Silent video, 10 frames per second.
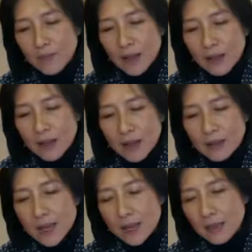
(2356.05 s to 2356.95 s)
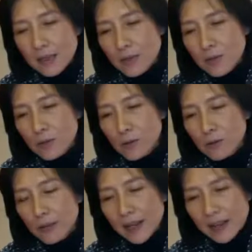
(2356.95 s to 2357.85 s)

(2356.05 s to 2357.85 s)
And the intent is to let